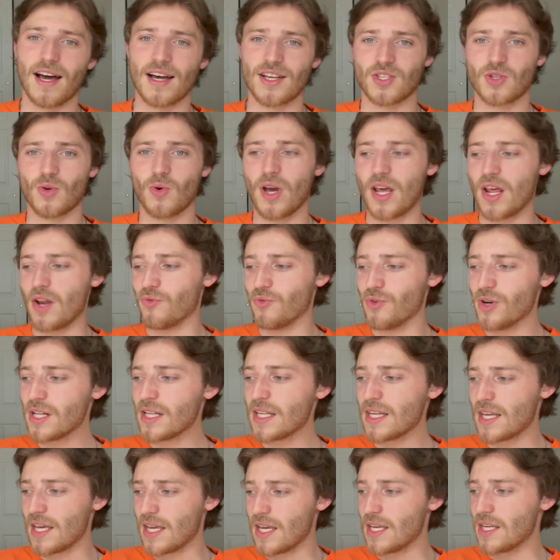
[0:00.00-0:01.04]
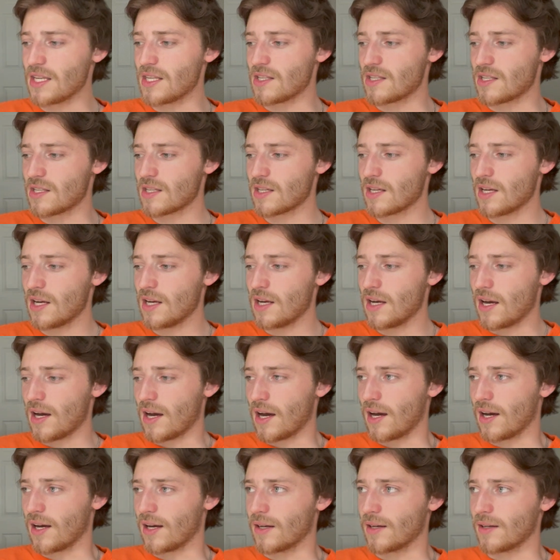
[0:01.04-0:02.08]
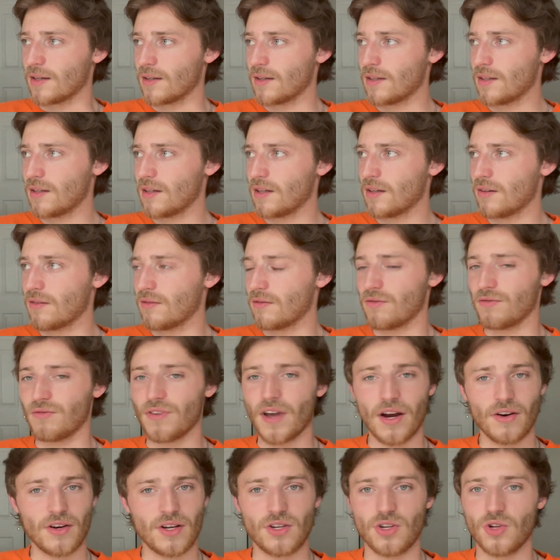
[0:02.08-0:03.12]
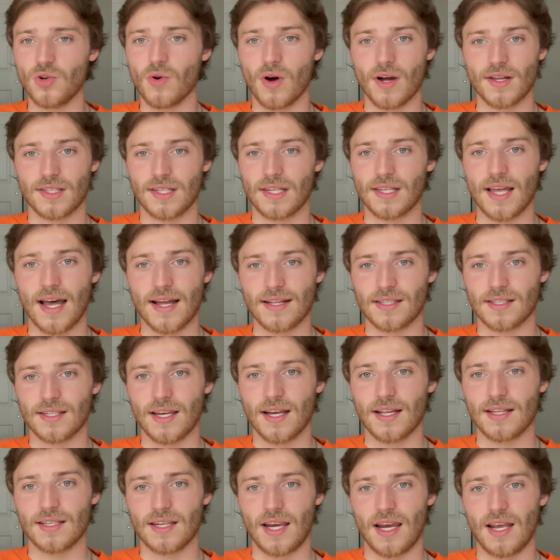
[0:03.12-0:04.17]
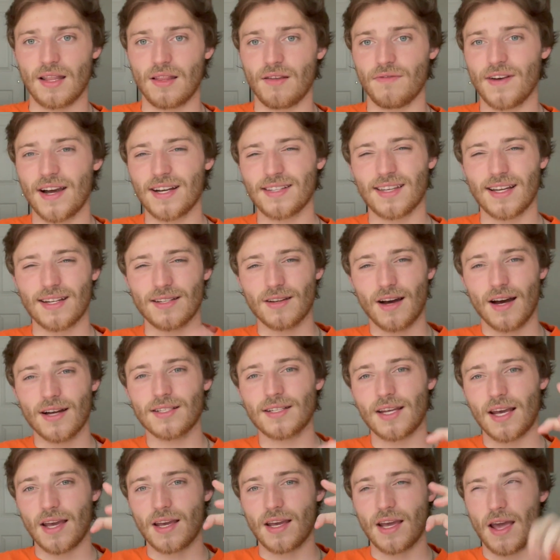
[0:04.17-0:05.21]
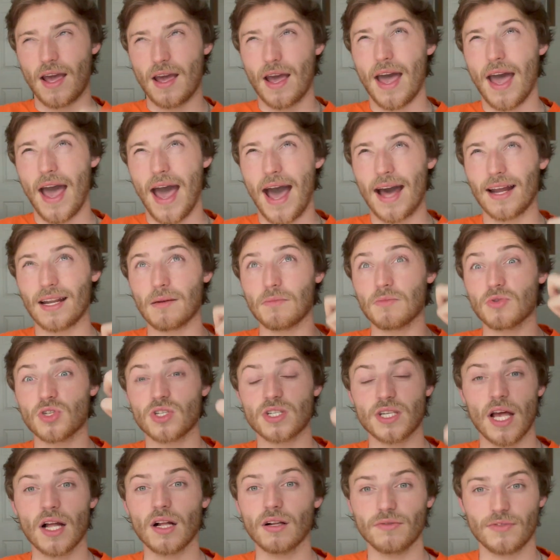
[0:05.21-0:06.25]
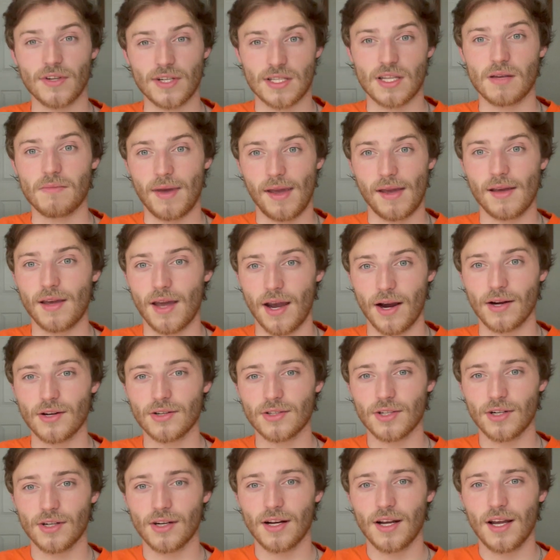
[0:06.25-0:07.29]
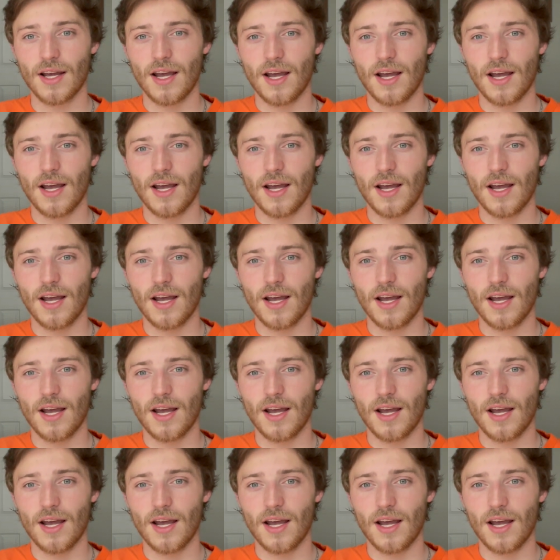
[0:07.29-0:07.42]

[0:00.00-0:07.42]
So it really is very nuanced in that sense. And the fact that Dante had himself as the main character